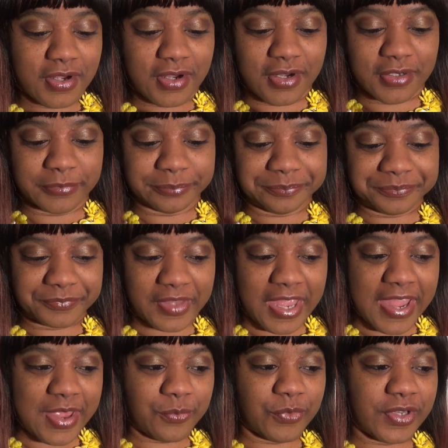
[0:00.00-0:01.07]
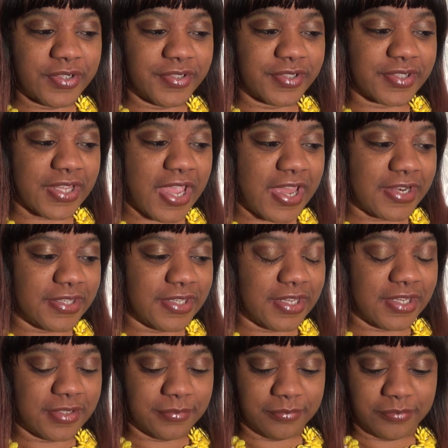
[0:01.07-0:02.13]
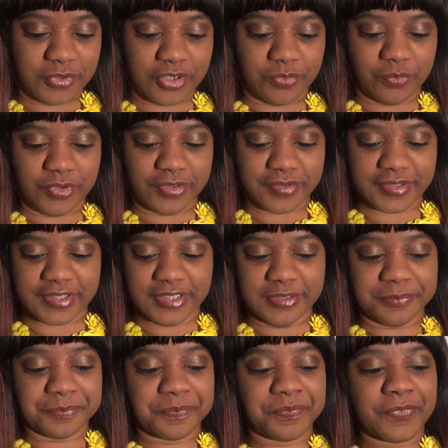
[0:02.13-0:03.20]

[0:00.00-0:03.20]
I hadn't really decided yet, but we'll see.